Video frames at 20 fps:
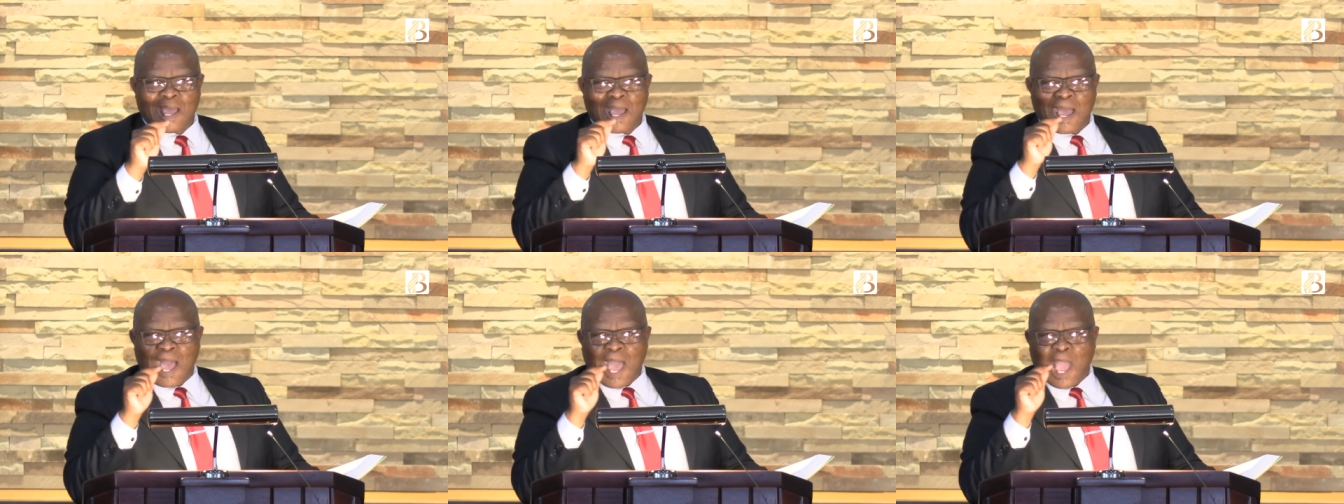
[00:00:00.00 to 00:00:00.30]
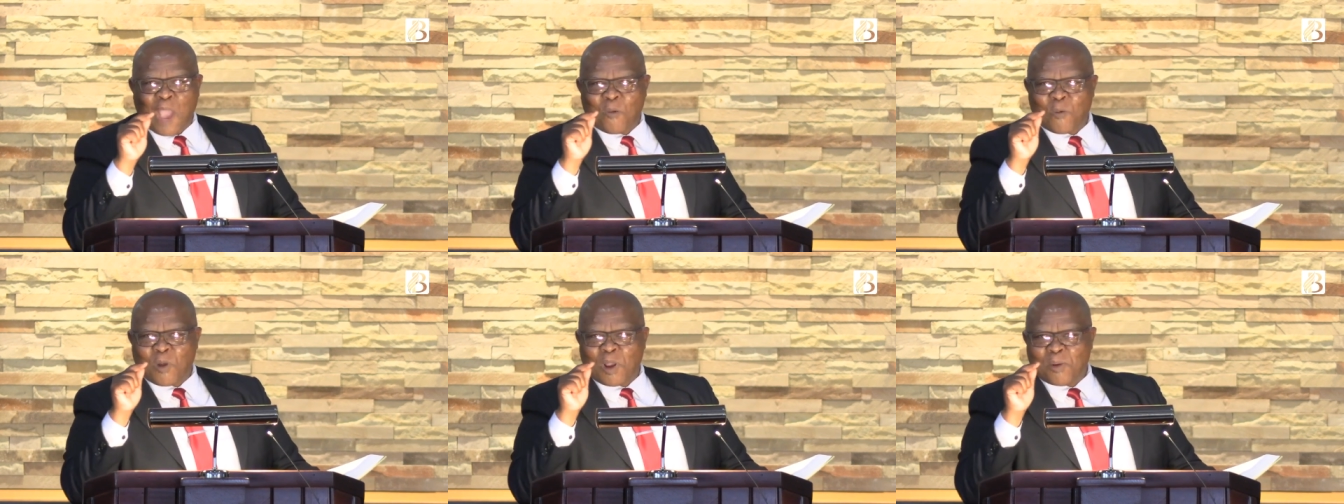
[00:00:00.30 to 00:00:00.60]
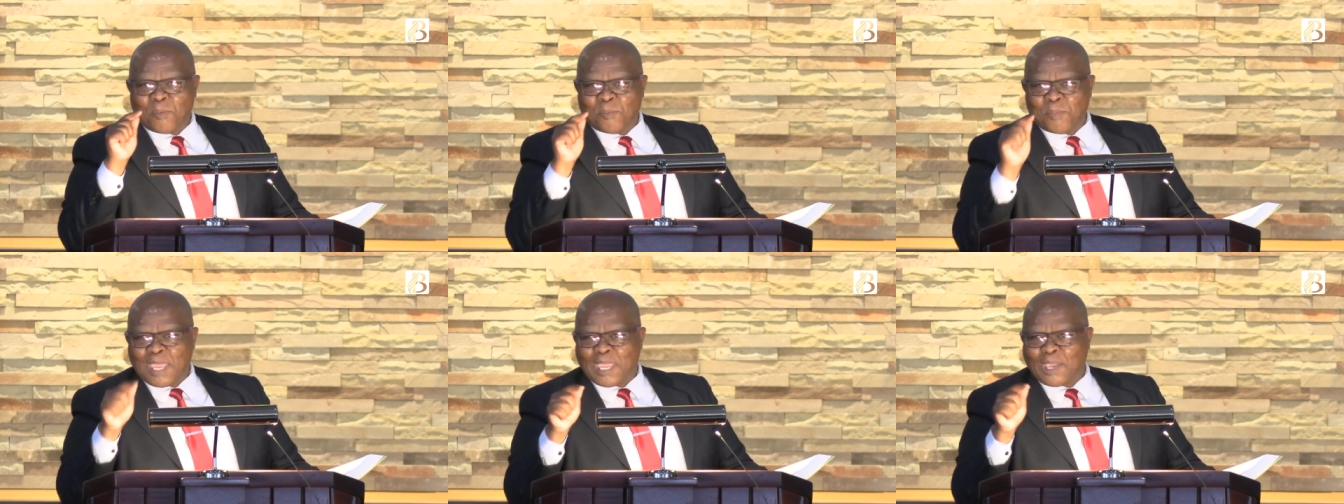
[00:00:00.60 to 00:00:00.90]
I will
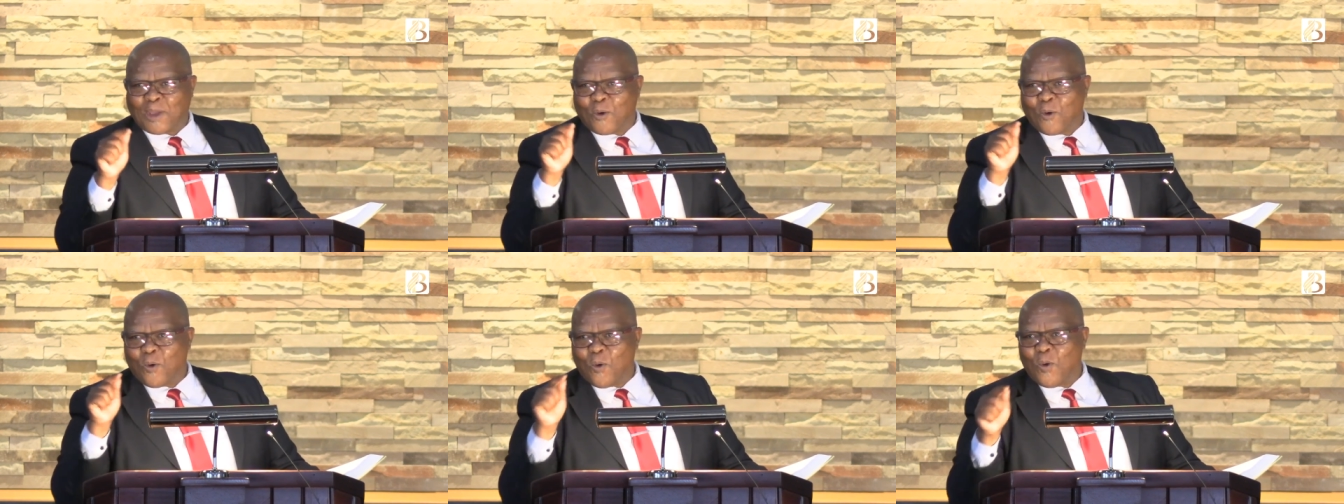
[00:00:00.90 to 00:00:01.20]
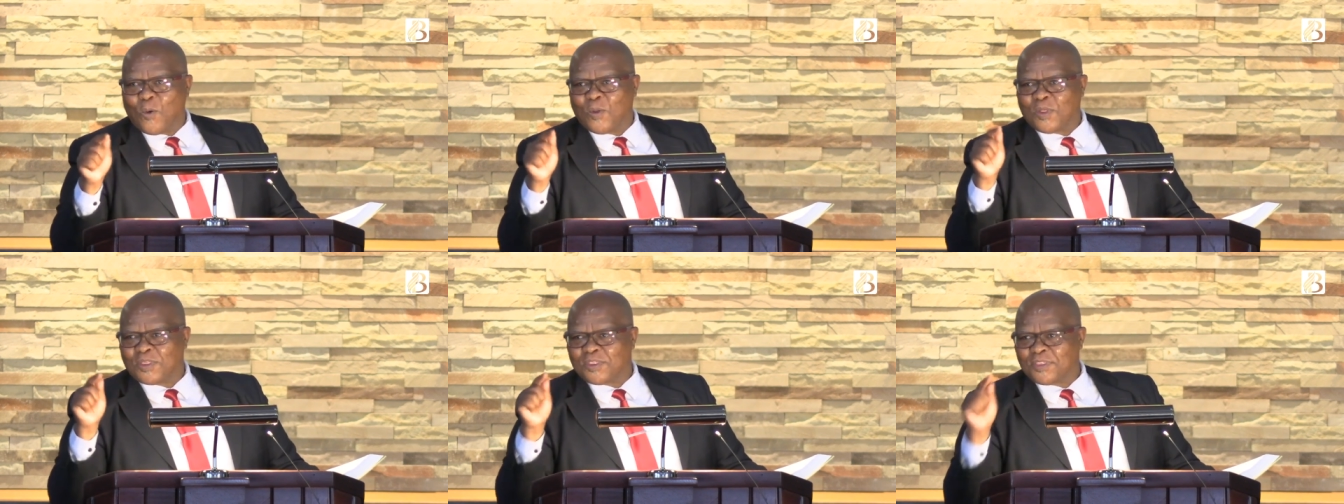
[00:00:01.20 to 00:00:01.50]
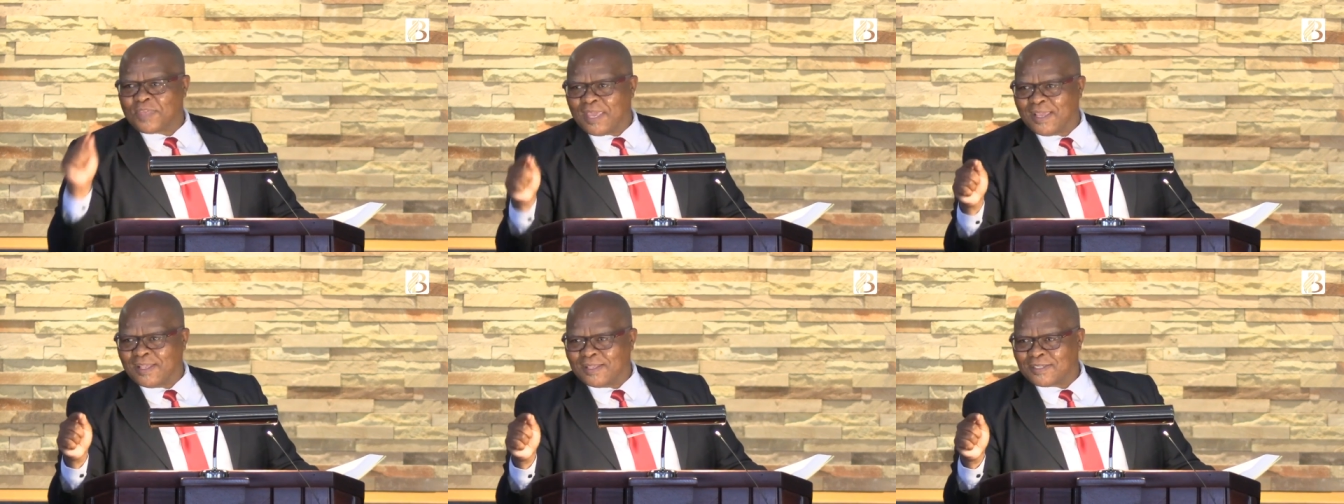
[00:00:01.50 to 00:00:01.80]
make all
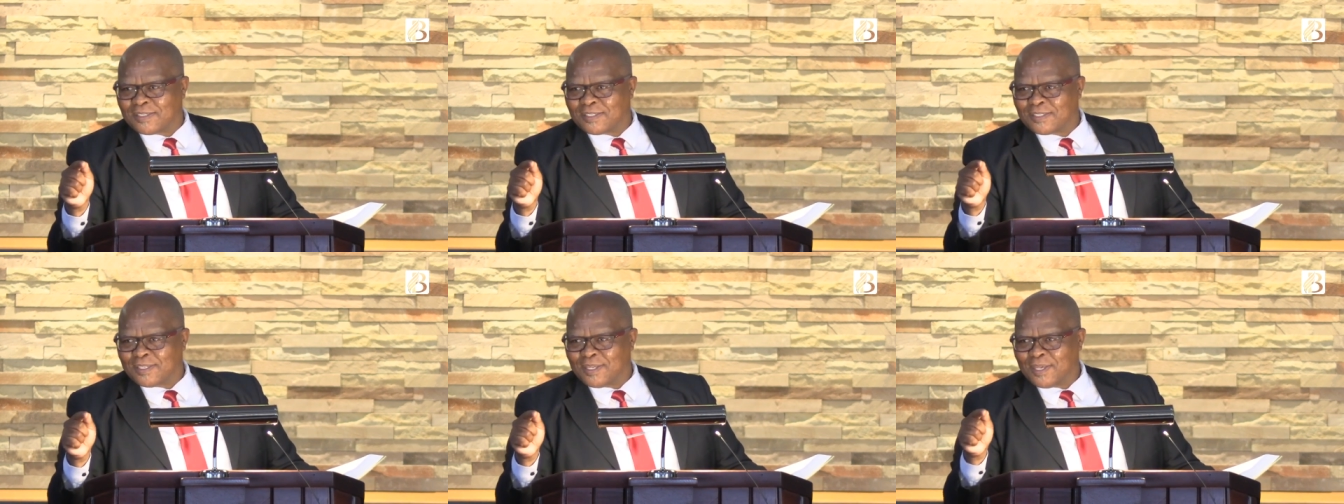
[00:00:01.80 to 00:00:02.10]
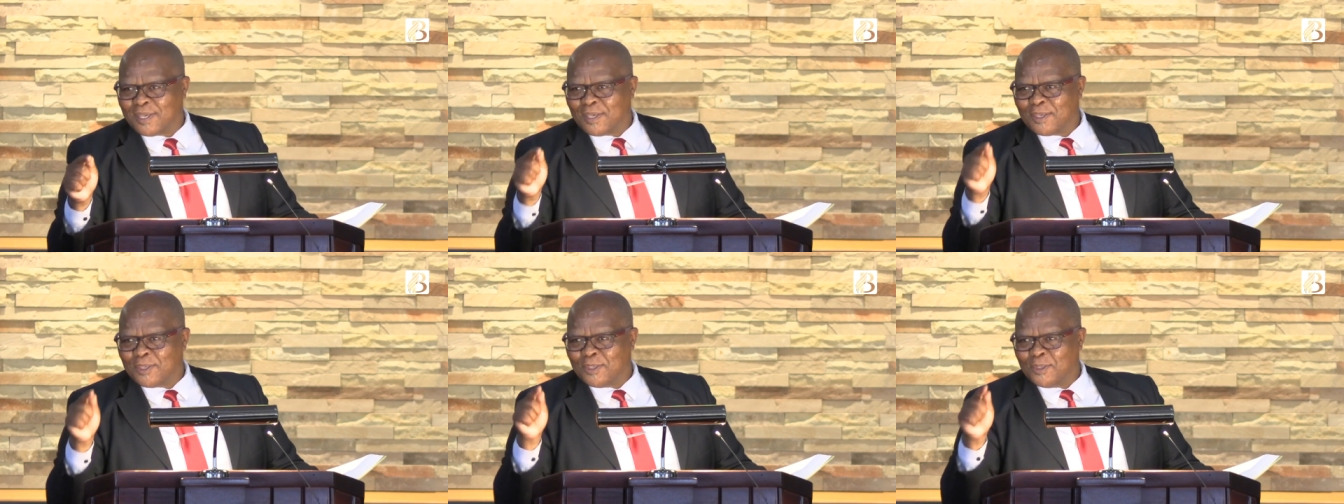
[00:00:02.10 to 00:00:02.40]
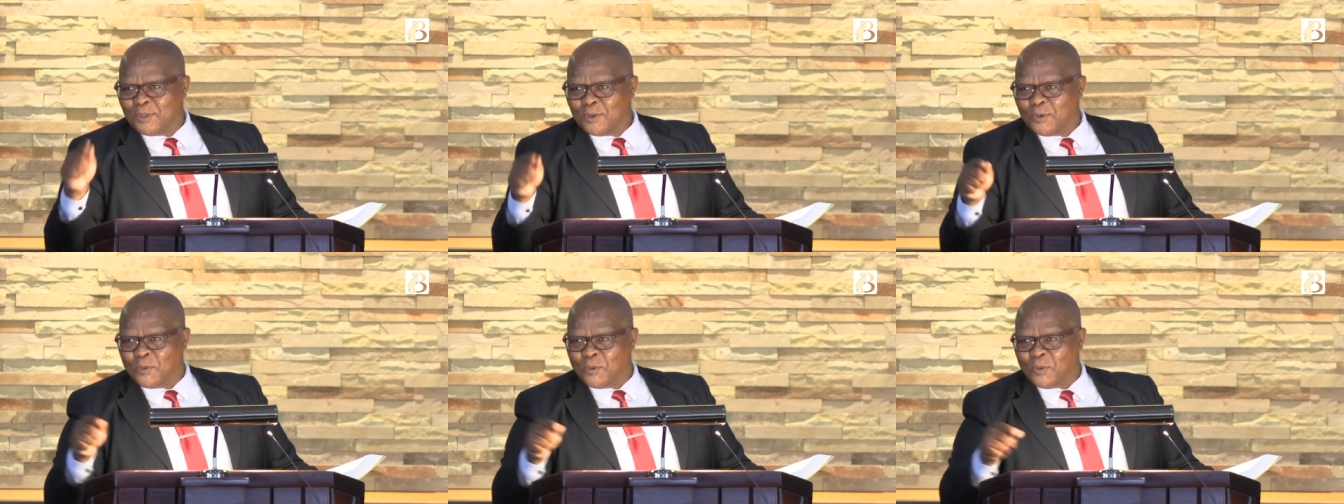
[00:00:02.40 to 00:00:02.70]
things new.